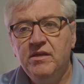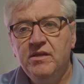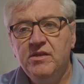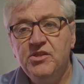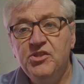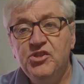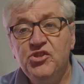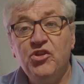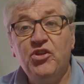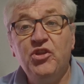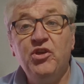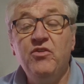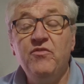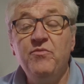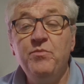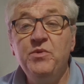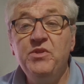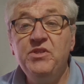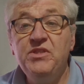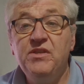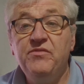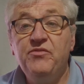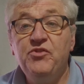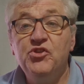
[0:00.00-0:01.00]
So the
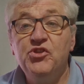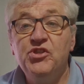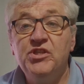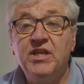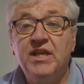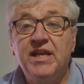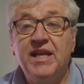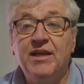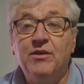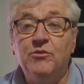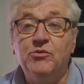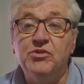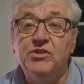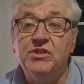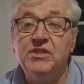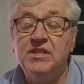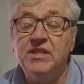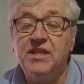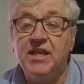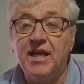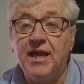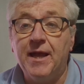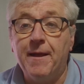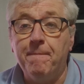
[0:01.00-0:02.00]
government had just announced
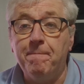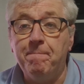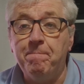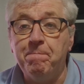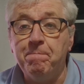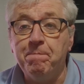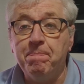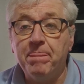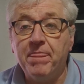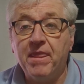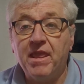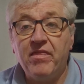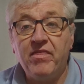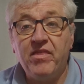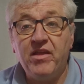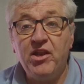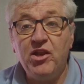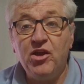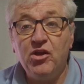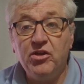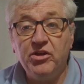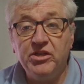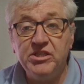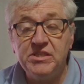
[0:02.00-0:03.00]
that they're
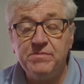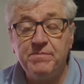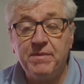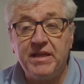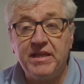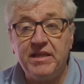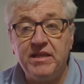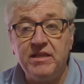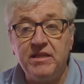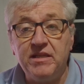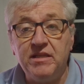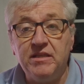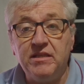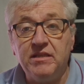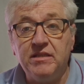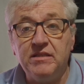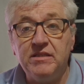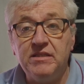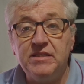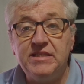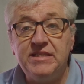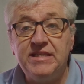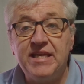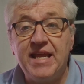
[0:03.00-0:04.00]
not going to spend
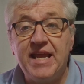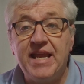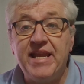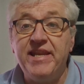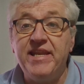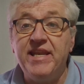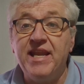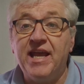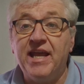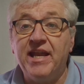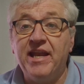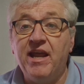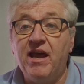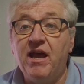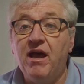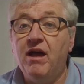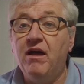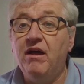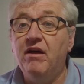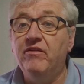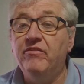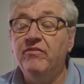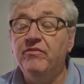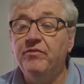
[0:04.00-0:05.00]

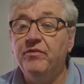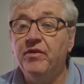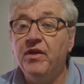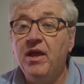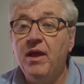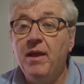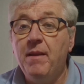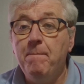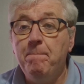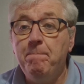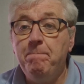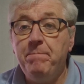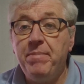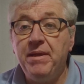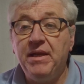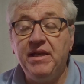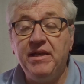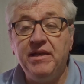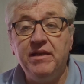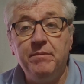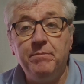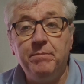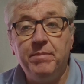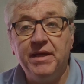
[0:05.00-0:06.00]
£10.5
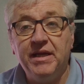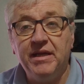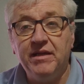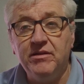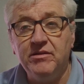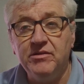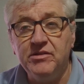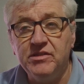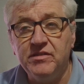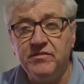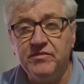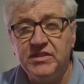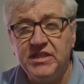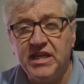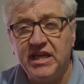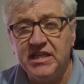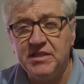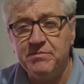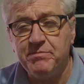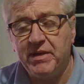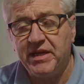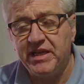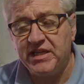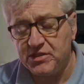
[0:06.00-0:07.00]
billion of
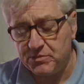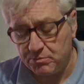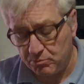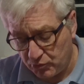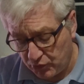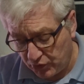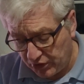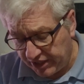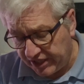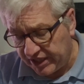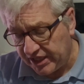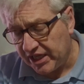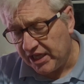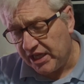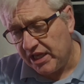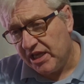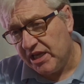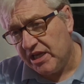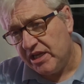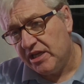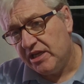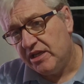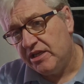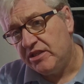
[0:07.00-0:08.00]
taxpayers' money
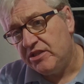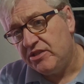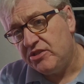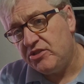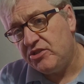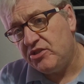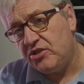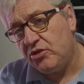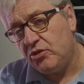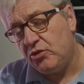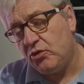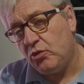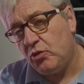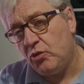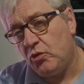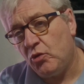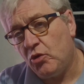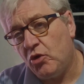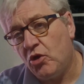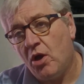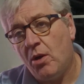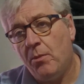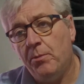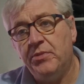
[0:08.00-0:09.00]
to
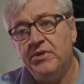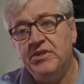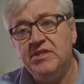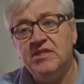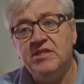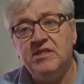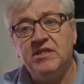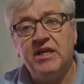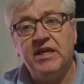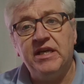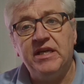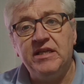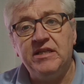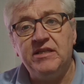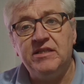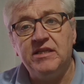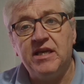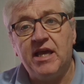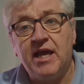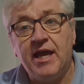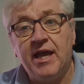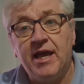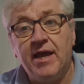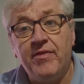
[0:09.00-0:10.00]
compensate
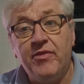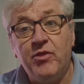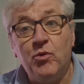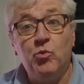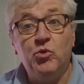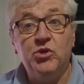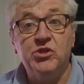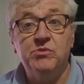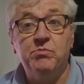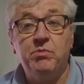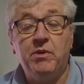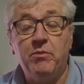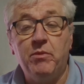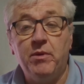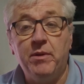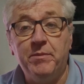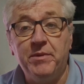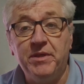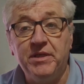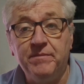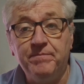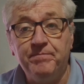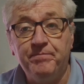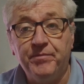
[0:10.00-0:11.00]
the WASPy
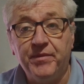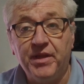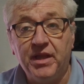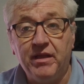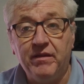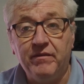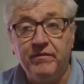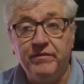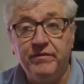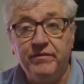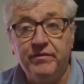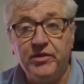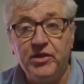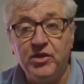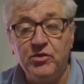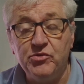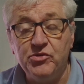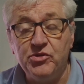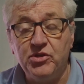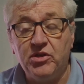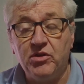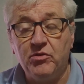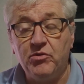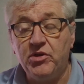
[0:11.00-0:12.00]
women. For those
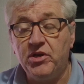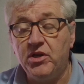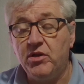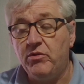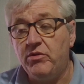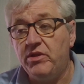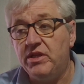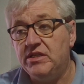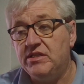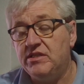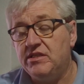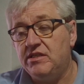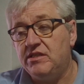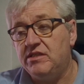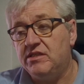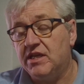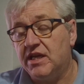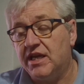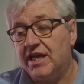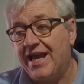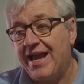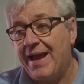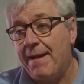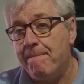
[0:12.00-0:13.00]
who don't know, this is a
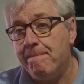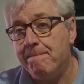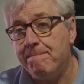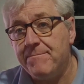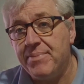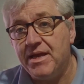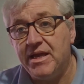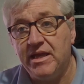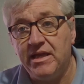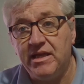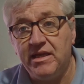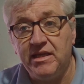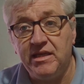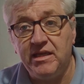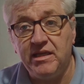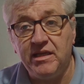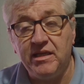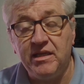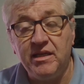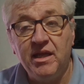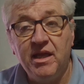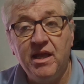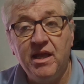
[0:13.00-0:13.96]
campaign